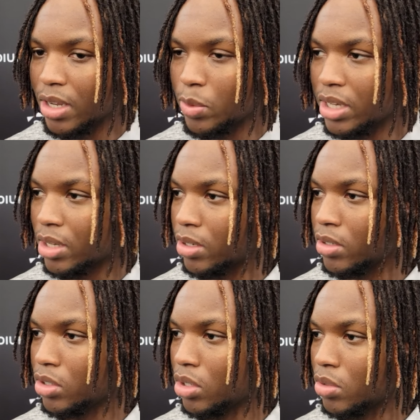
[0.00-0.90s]
that we could,
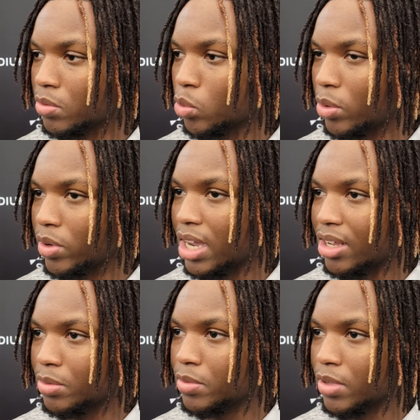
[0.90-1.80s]
you know, win without him.